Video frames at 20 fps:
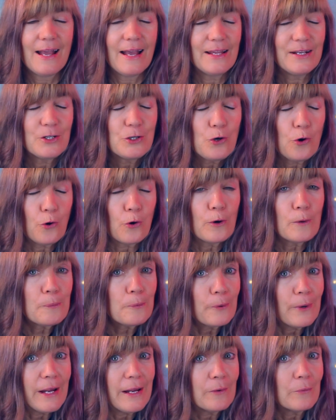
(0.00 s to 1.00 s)
and
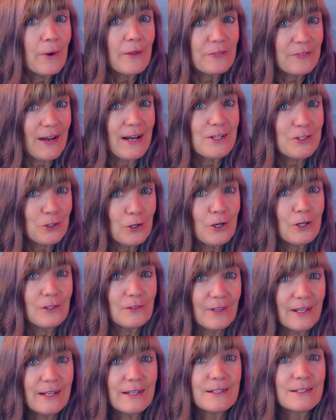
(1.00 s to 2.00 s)
incorporate what that dog
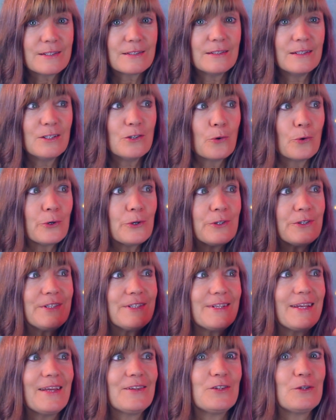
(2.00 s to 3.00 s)
likes in order
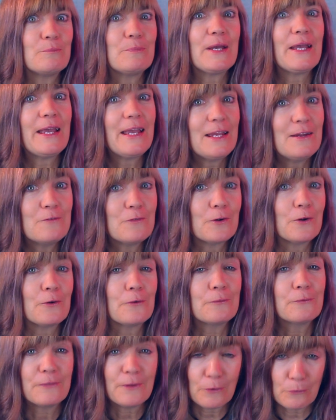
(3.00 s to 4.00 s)
to get the
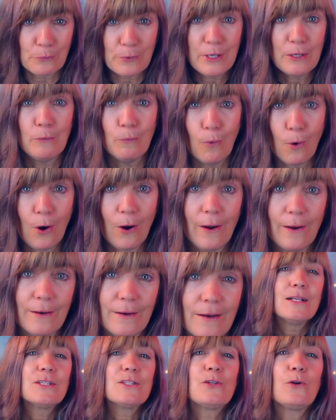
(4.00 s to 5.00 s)
behavior that we
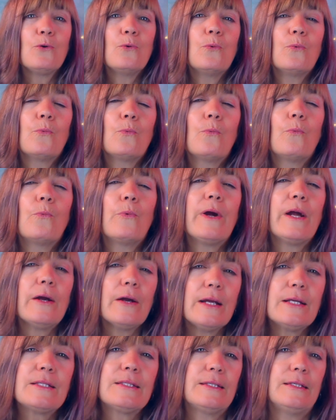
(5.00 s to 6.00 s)
want. So where
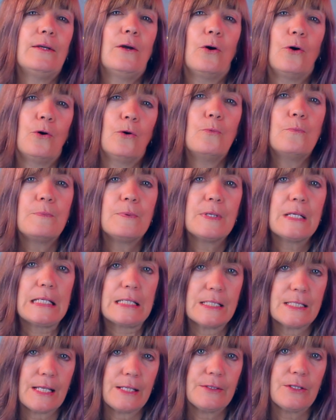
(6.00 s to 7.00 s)
I see hope
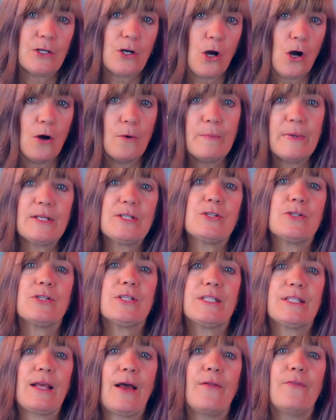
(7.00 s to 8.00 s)
is that the commenter
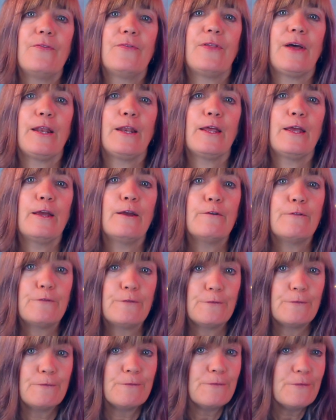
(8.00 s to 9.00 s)
said that
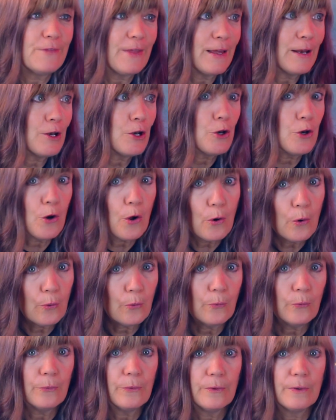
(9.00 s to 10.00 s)
if they'd
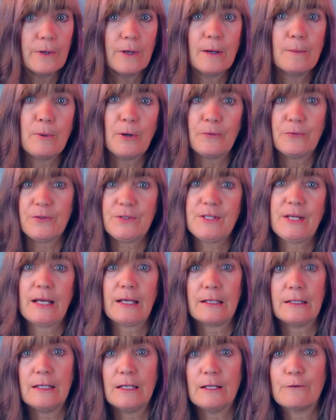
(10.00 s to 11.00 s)
known about the
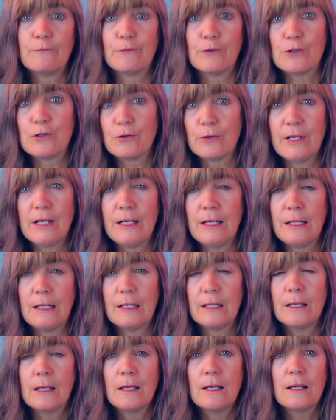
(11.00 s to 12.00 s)
technique for
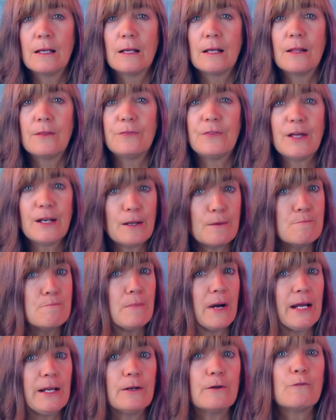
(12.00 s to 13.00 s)
training, then it
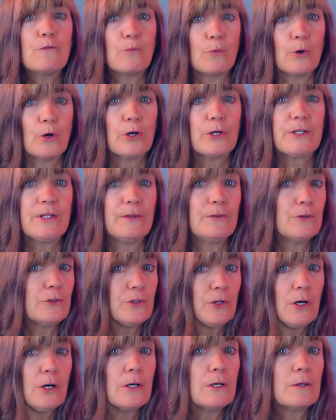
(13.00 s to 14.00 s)
might have worked and their
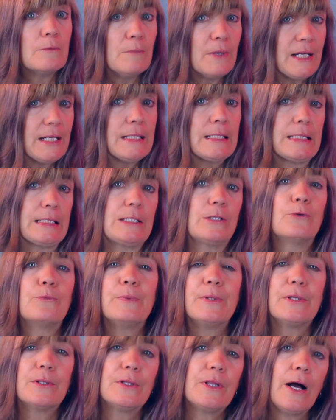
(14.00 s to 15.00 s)
dog might still
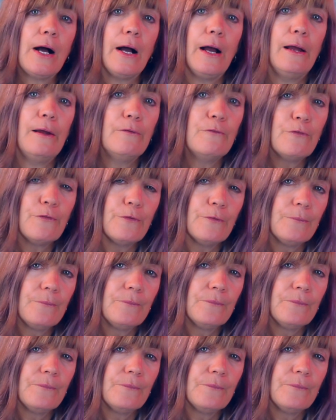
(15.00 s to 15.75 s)
be alive.